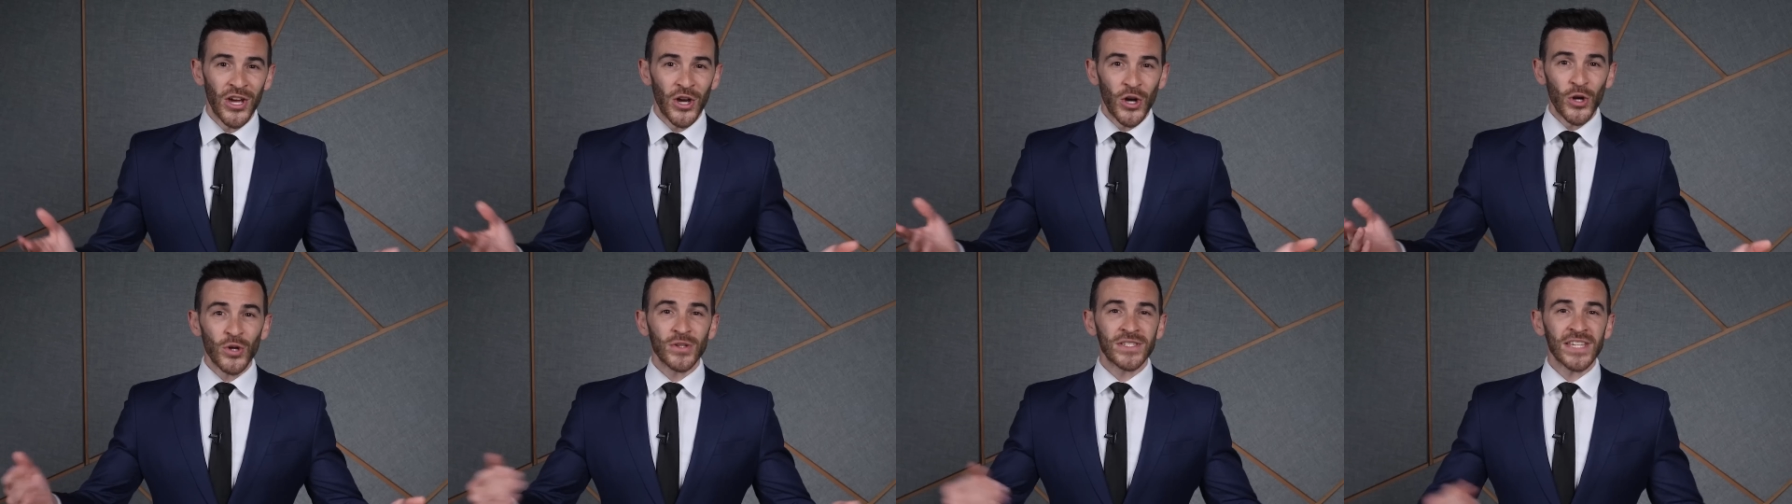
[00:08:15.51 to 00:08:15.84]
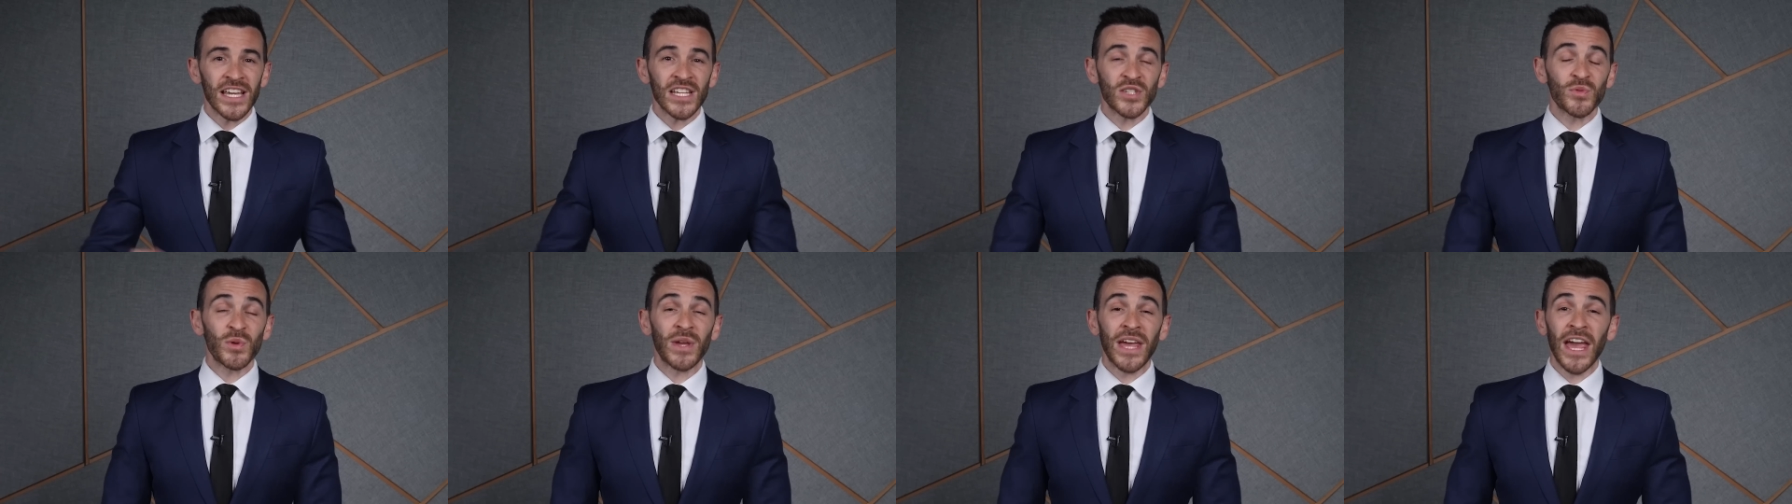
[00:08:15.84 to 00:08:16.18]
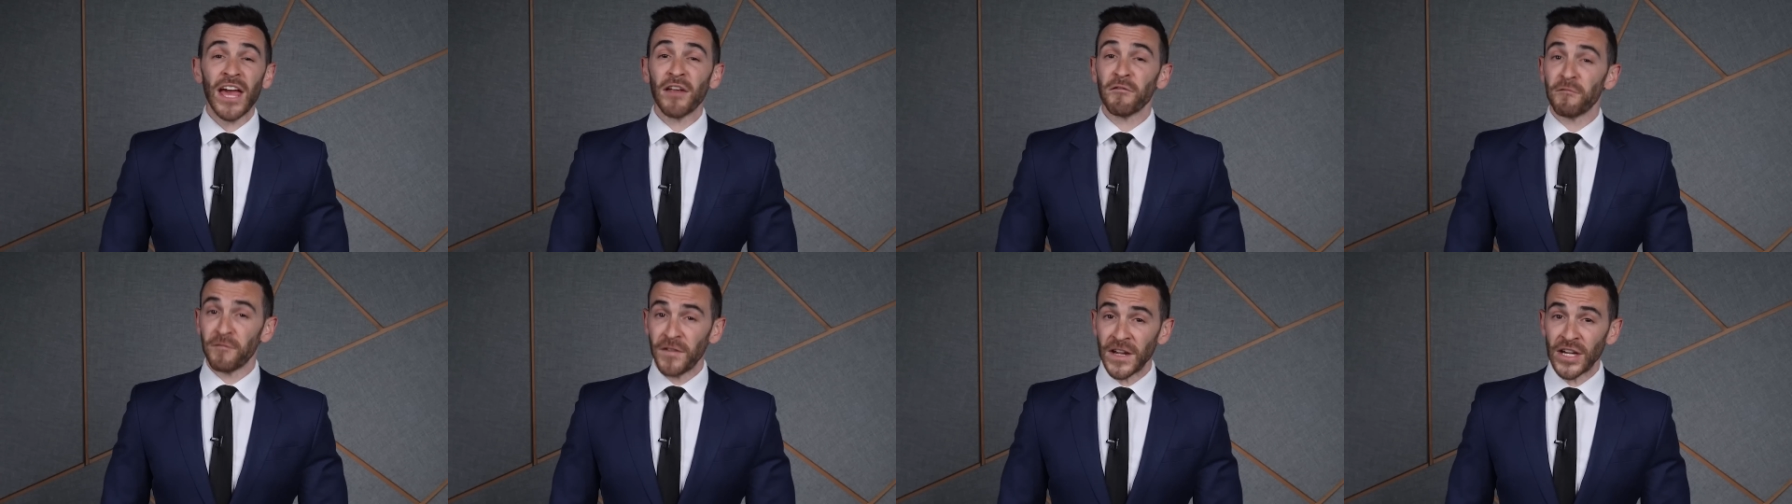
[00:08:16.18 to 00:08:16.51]
Who says we
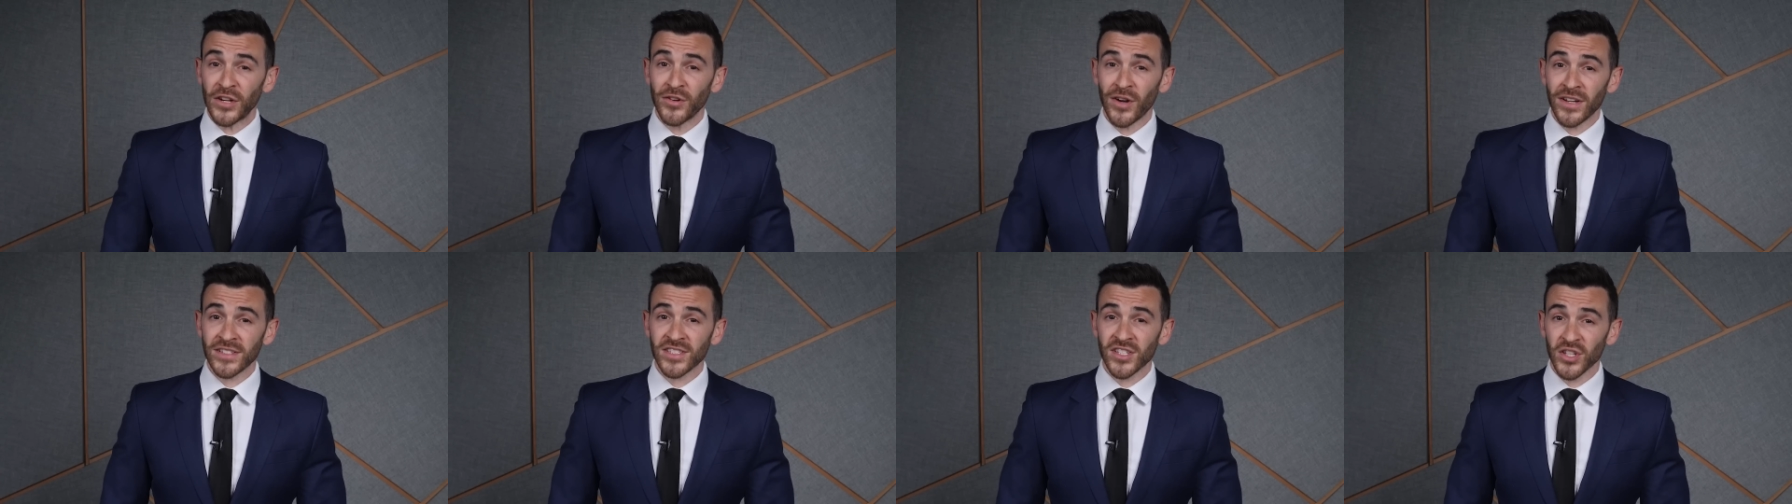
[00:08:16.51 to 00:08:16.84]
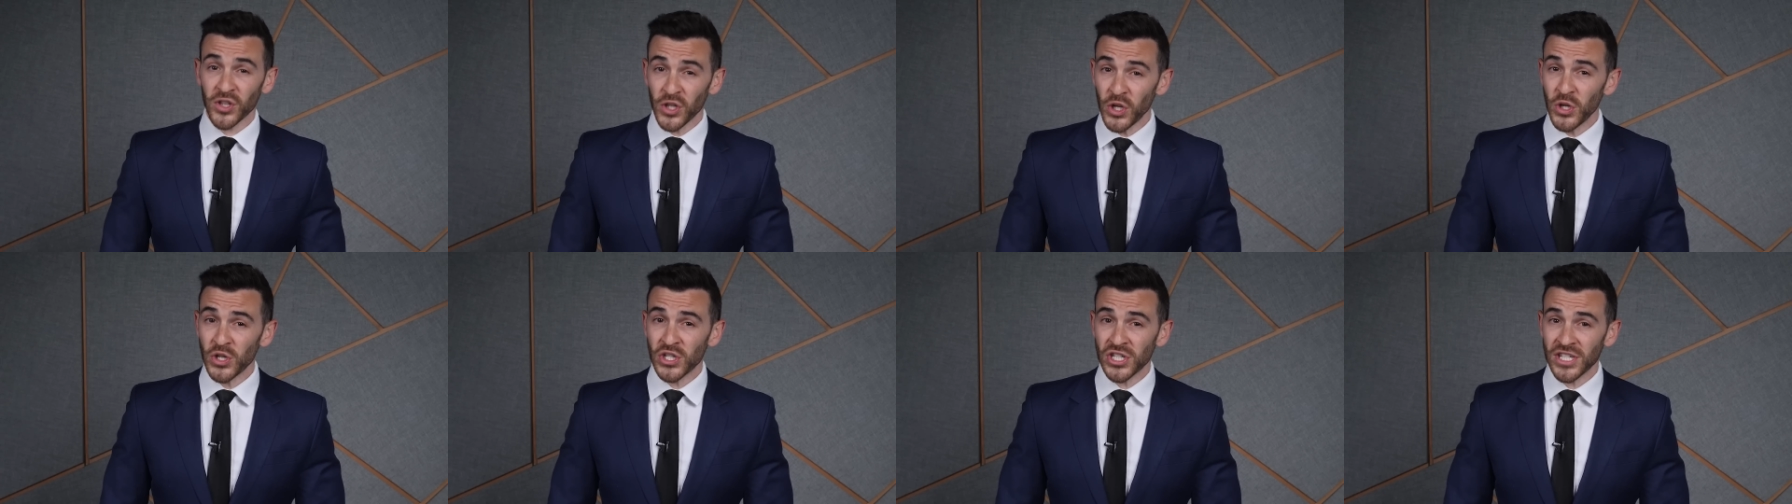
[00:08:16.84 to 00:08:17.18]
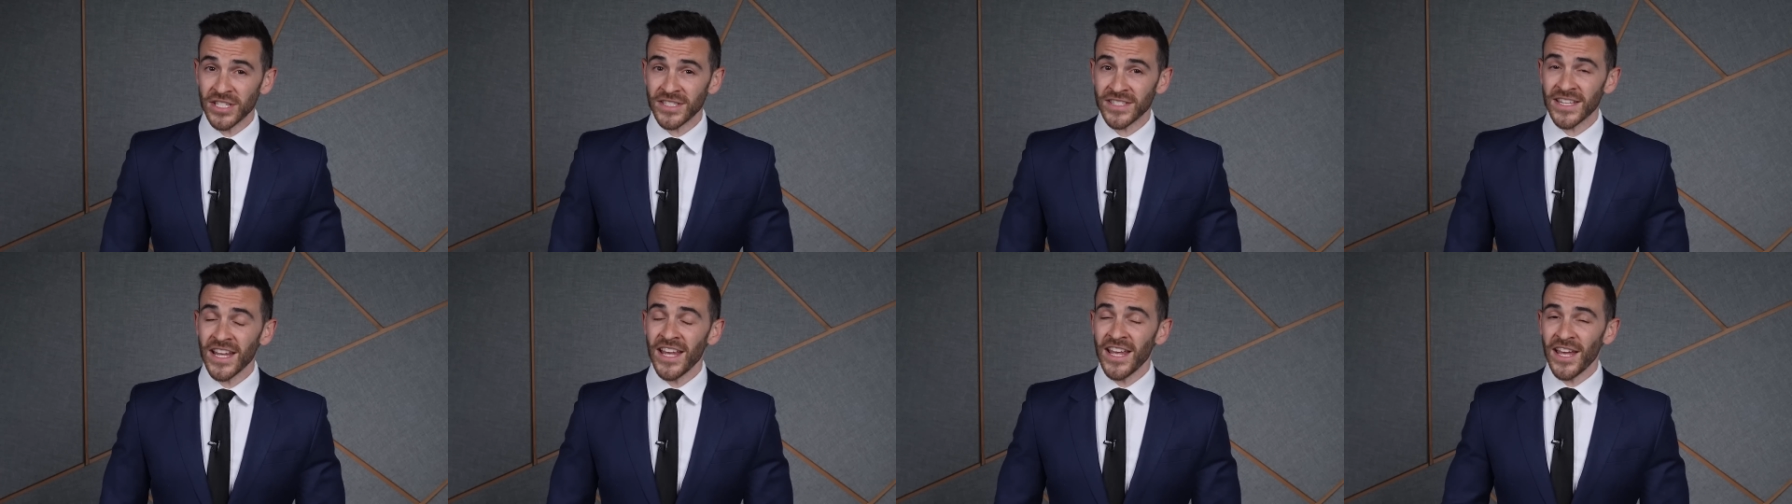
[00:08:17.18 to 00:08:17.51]
can't figure out
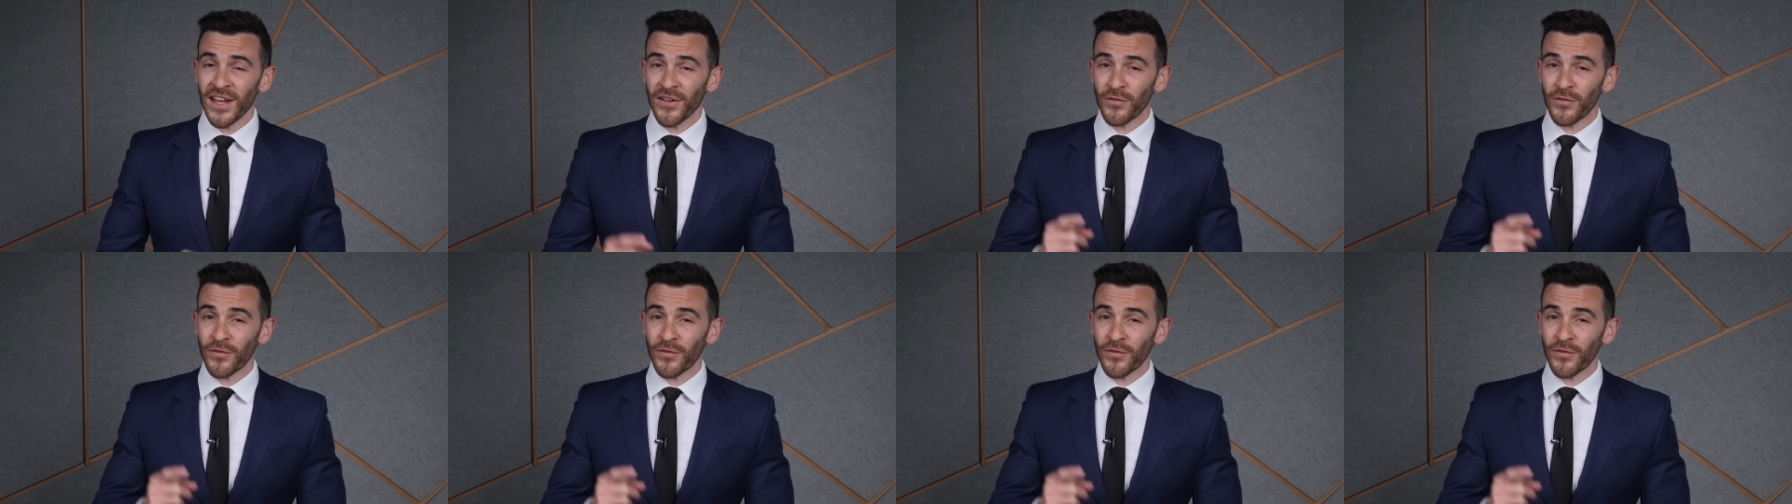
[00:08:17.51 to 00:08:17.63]
solutions